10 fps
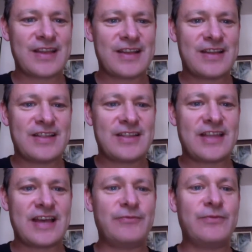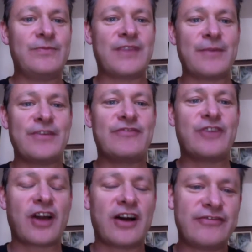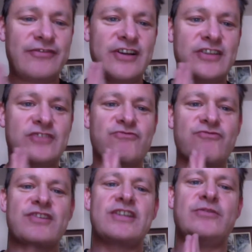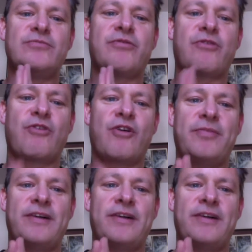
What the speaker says: Then we've got our first real proper